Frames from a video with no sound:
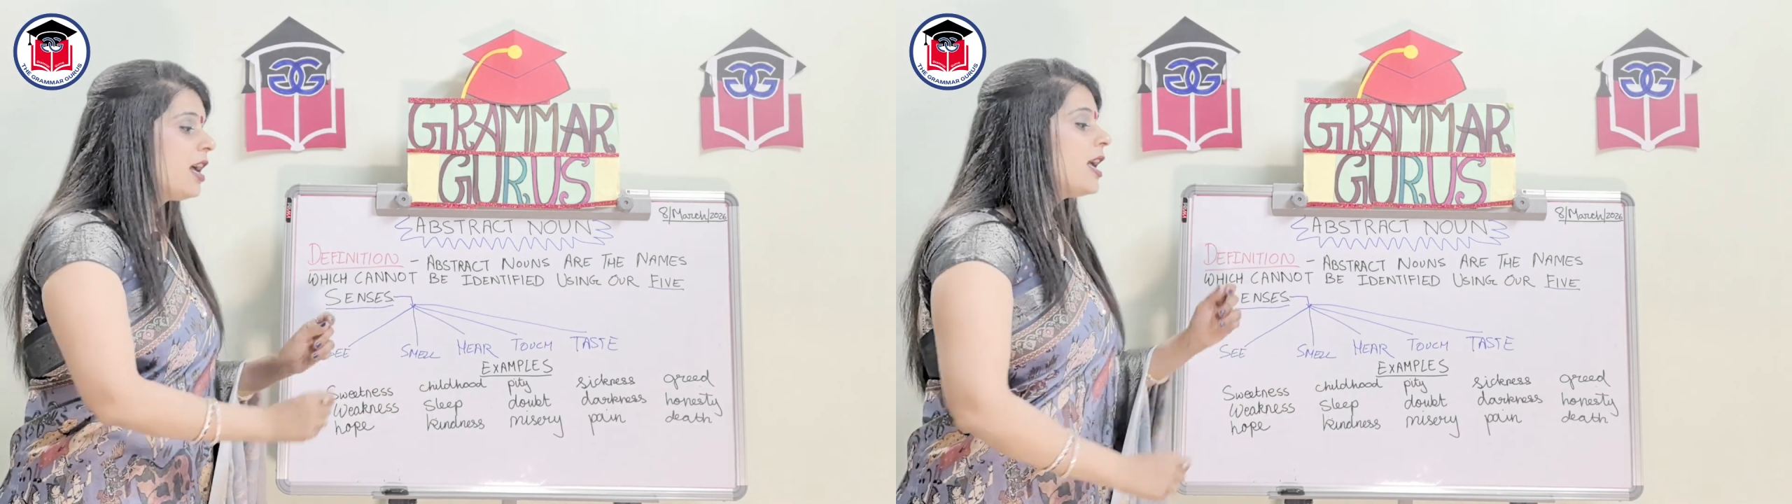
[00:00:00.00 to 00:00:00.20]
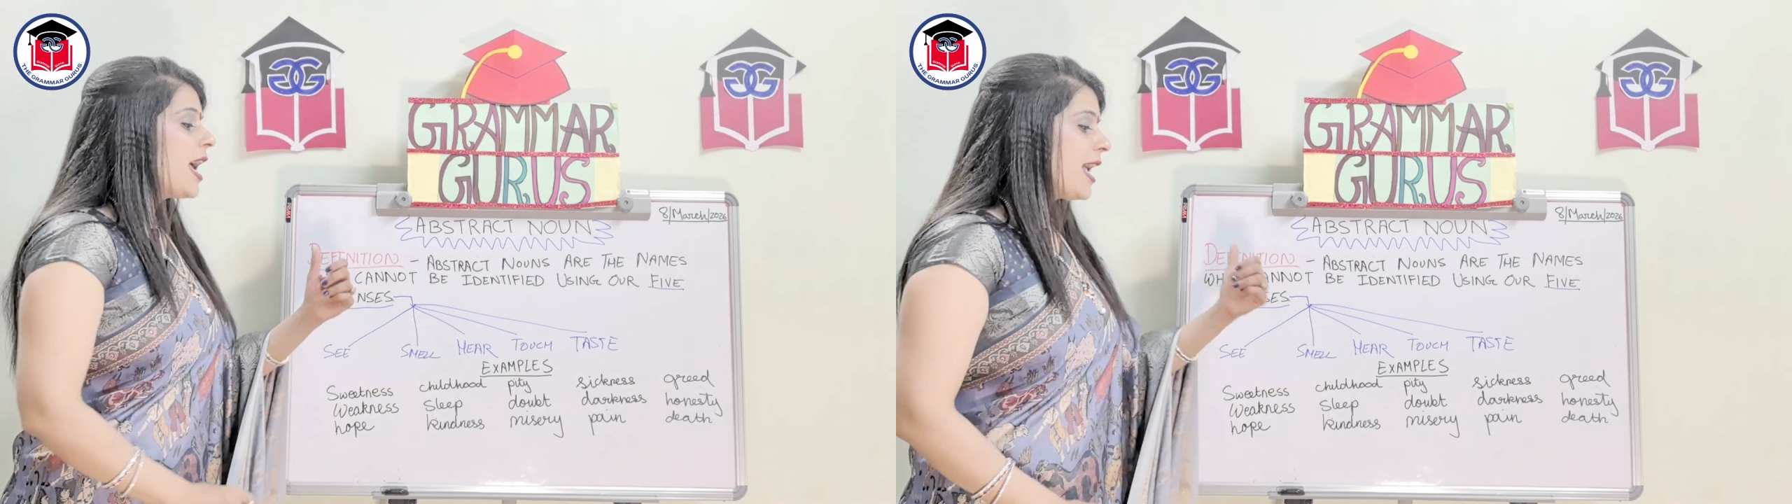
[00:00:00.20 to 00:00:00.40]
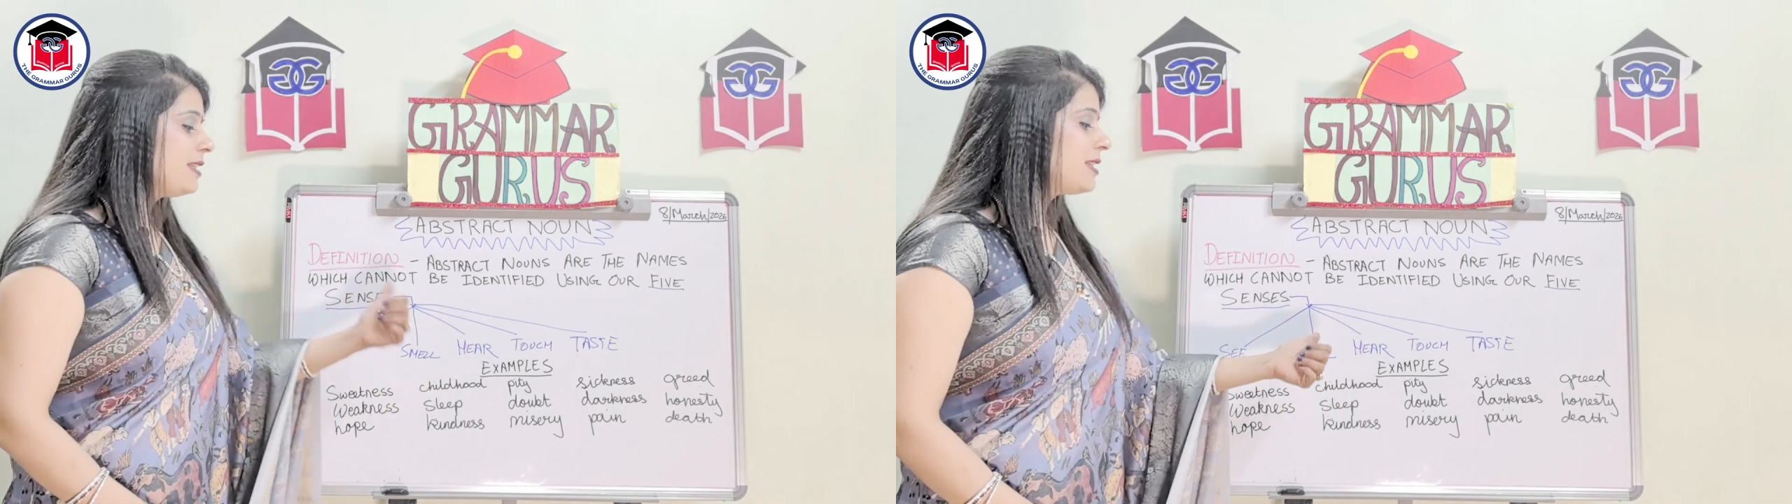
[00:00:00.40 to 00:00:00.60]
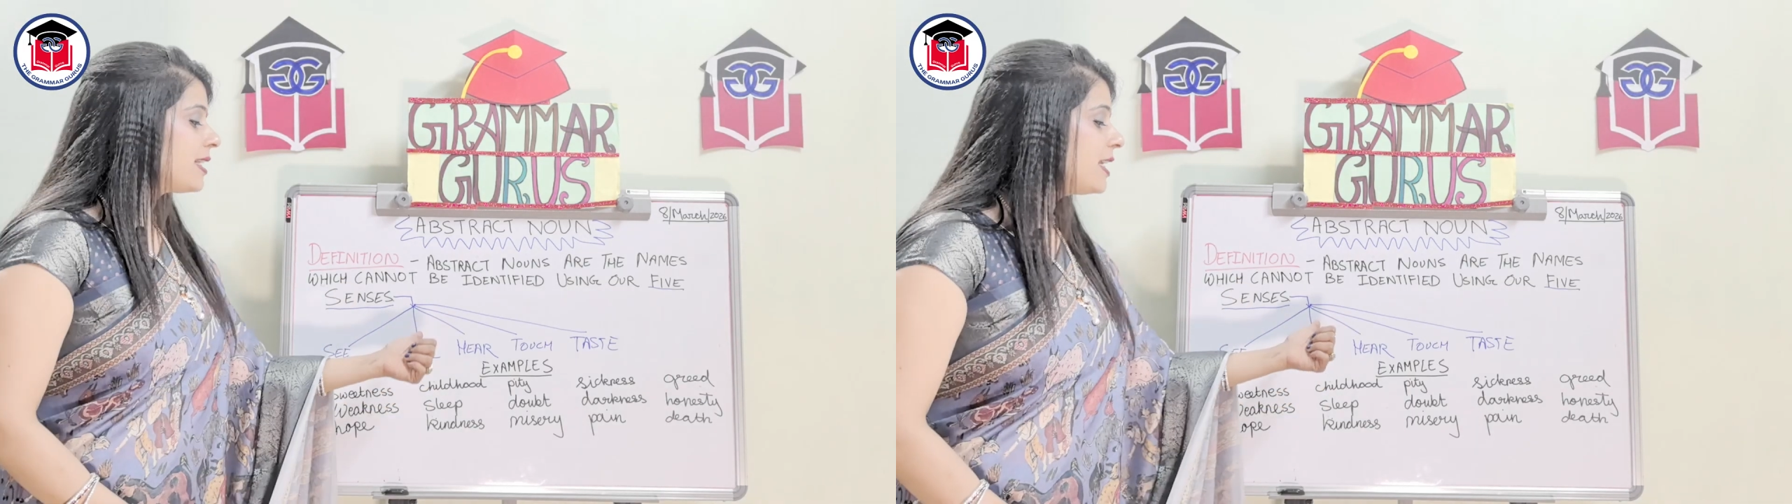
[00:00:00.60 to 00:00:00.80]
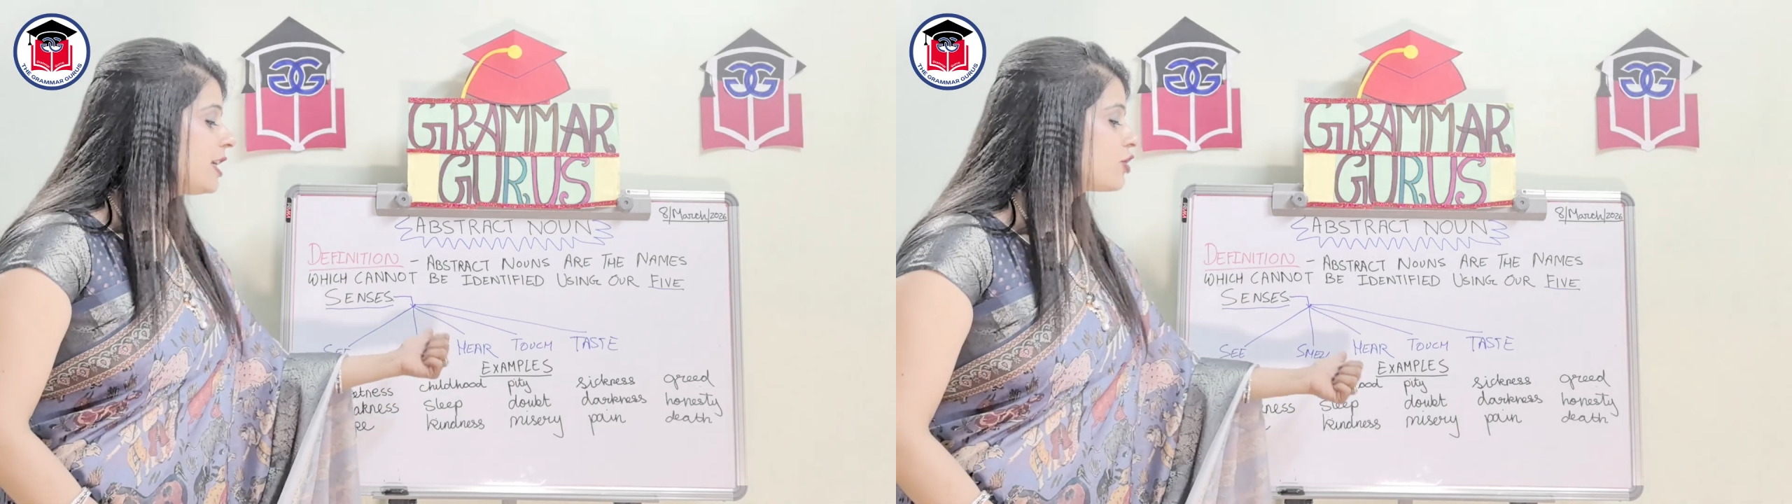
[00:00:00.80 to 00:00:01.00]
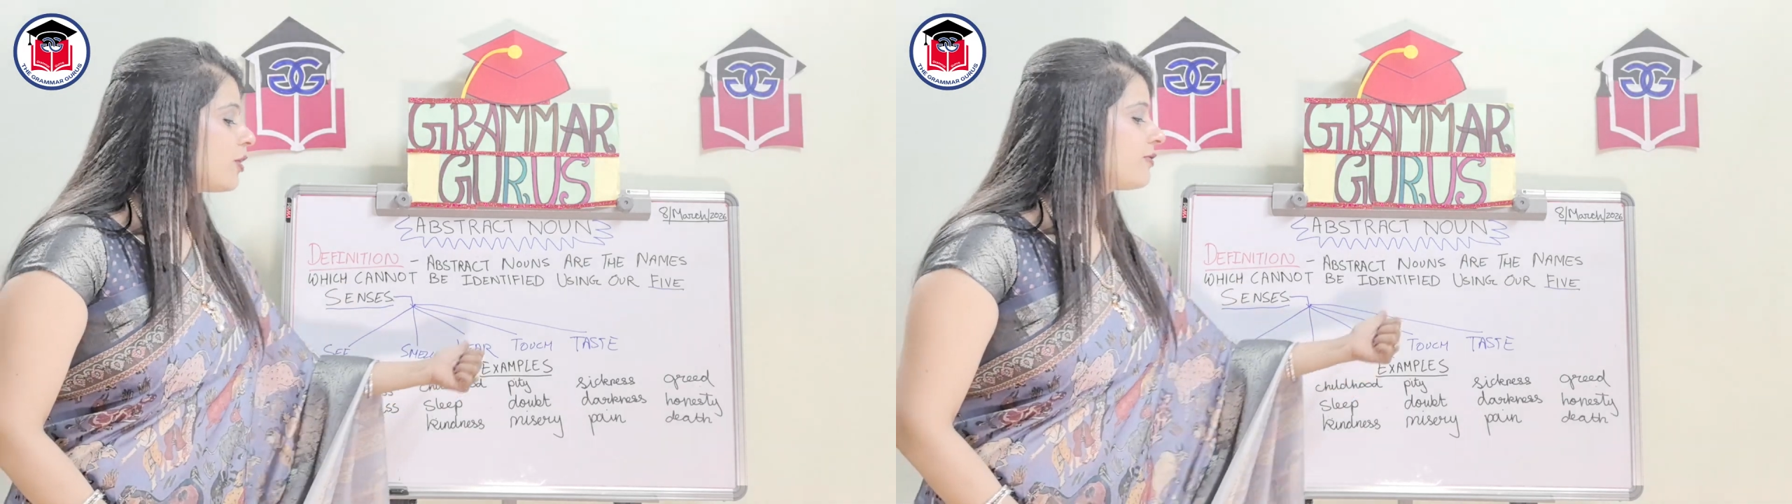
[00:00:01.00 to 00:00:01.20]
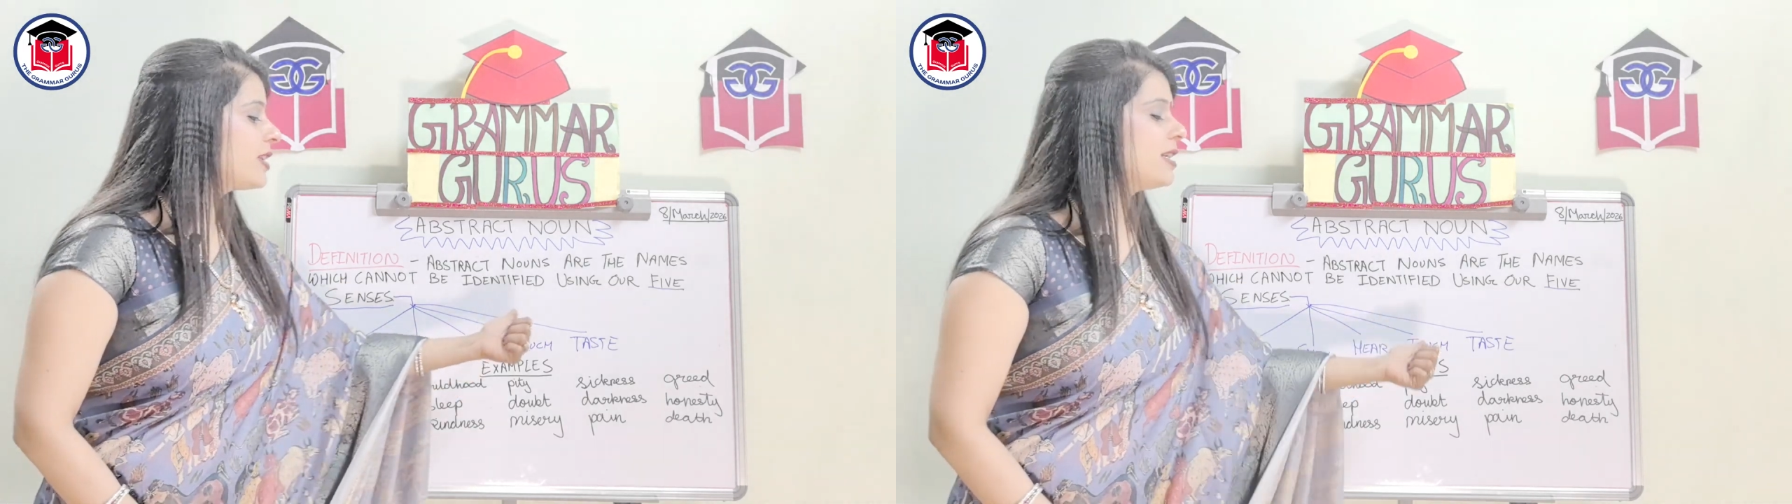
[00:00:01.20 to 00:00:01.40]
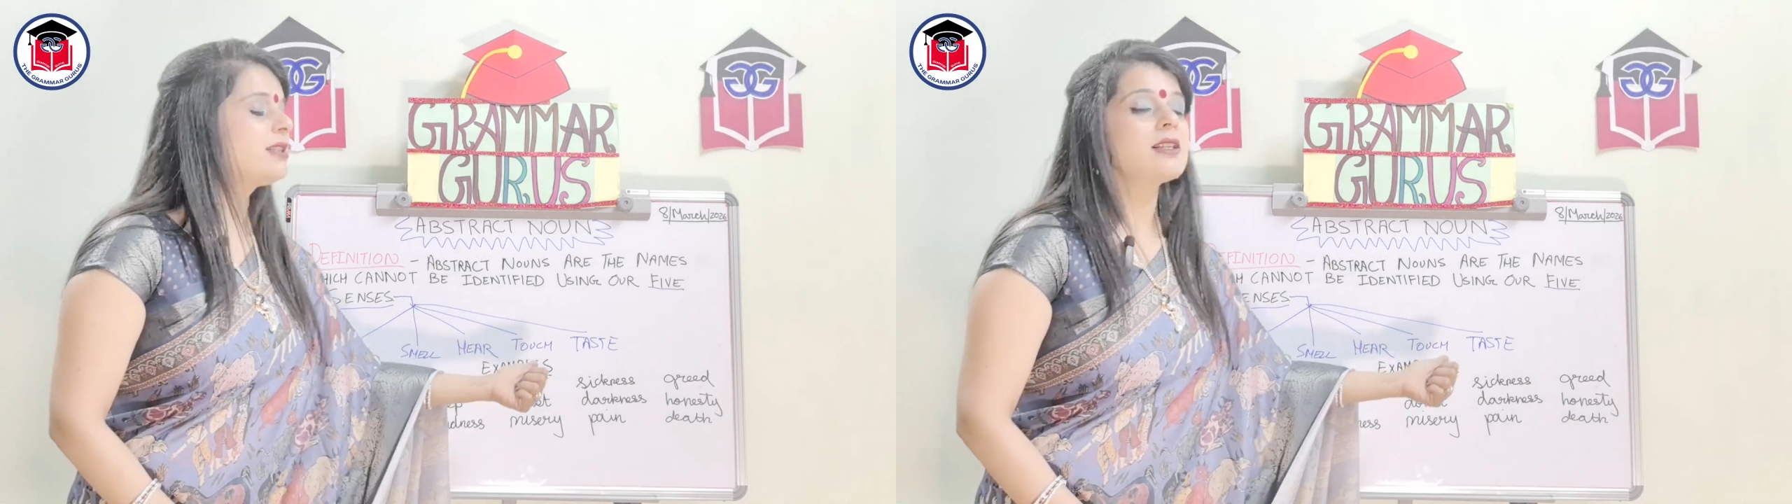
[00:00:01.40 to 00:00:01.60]
Hence, each of
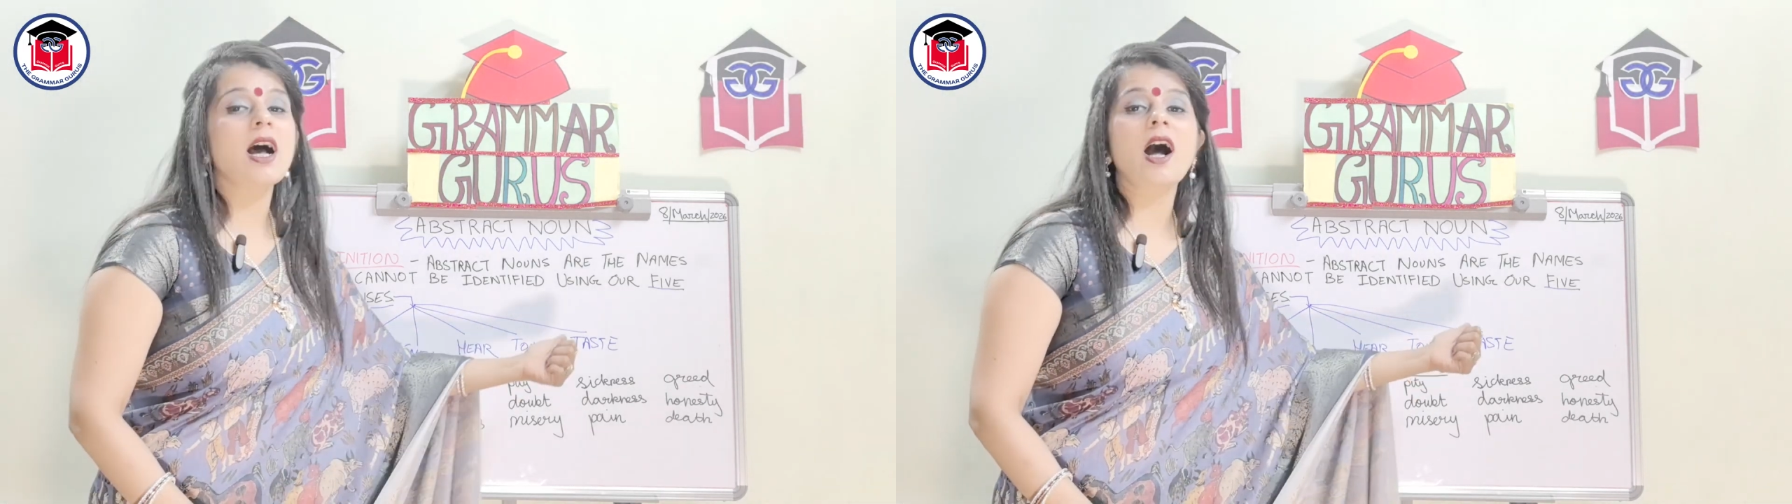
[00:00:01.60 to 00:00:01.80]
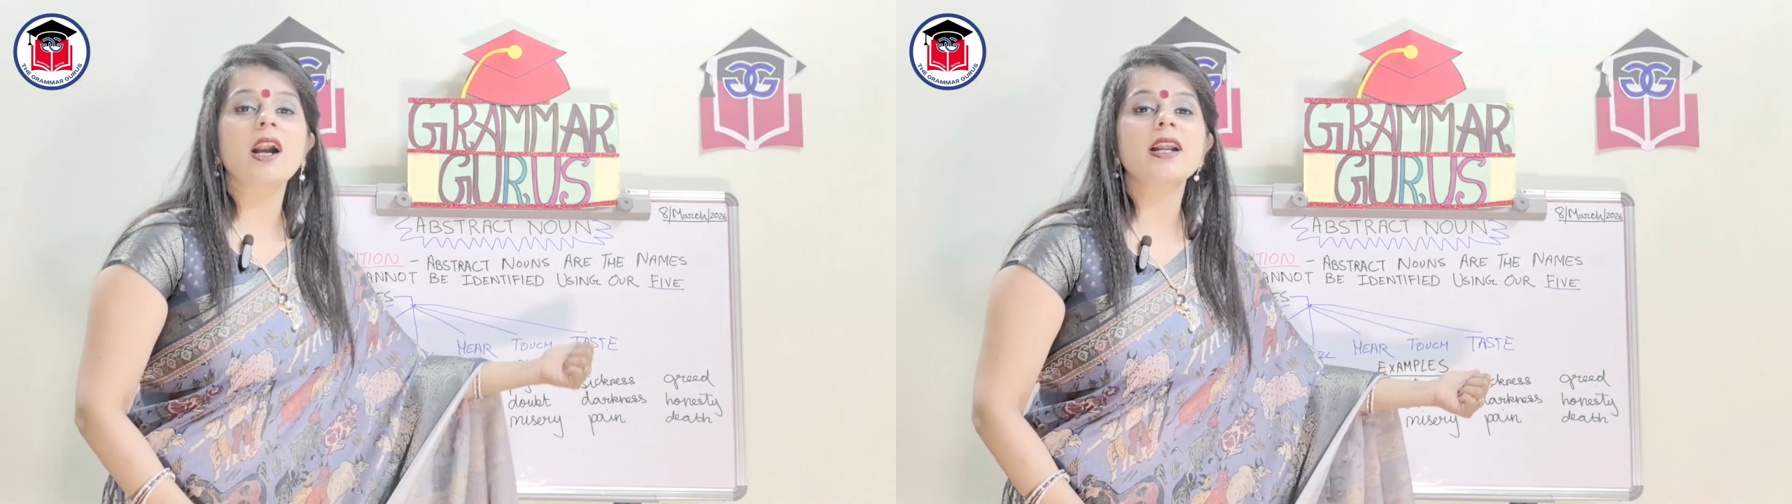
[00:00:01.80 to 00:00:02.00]
these are